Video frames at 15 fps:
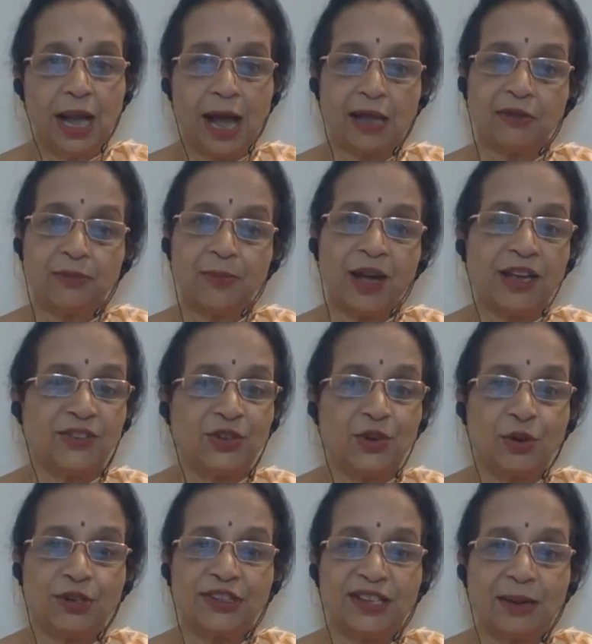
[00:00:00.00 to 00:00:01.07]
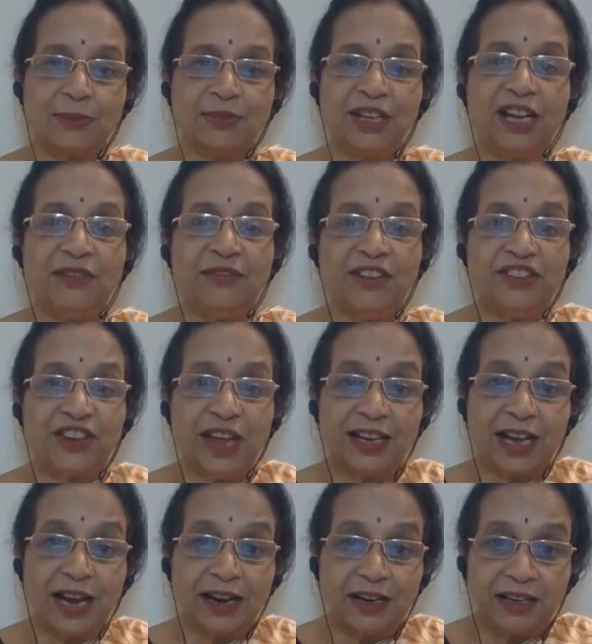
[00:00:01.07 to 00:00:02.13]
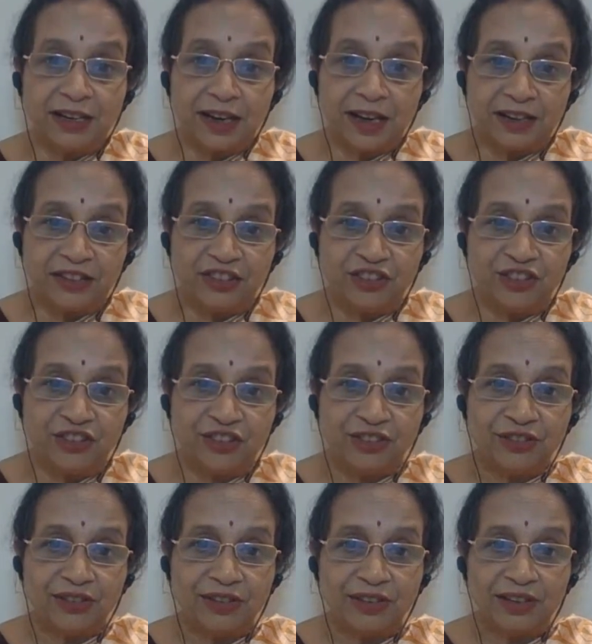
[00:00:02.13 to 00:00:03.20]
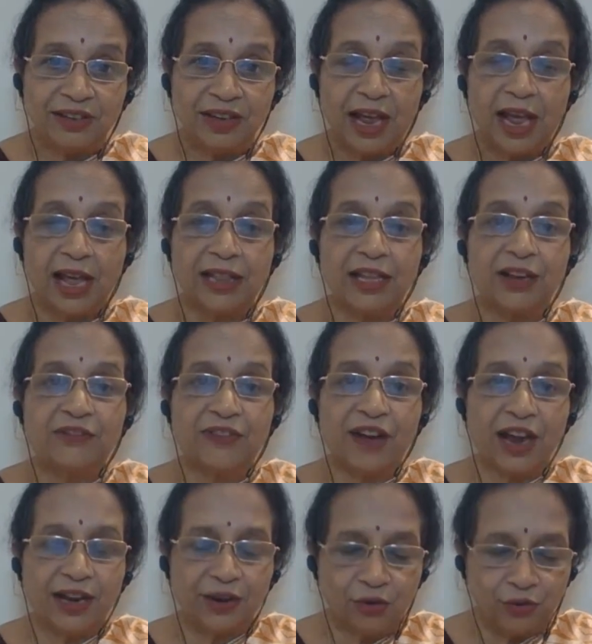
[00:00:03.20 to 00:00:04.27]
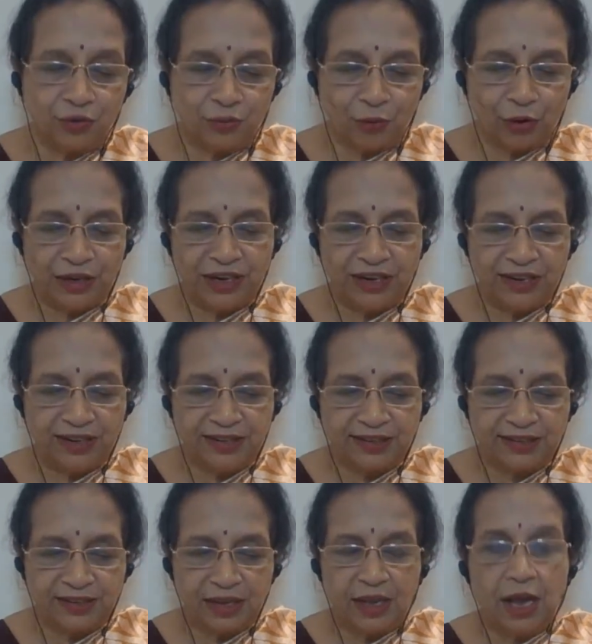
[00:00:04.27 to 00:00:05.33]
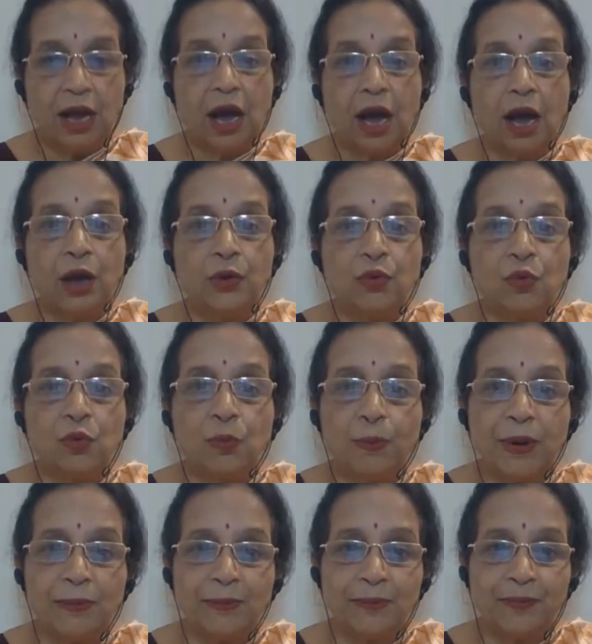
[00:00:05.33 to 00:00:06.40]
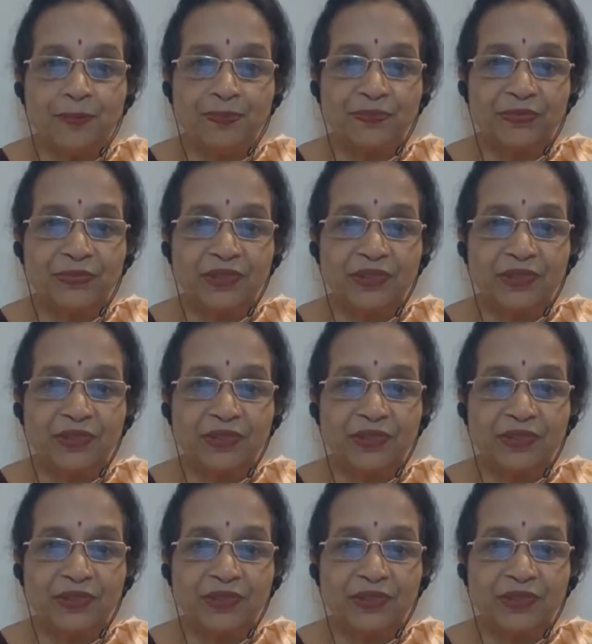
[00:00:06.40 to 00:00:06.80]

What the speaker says: Atma is not something which I can touch and then find out what it is. Arupam.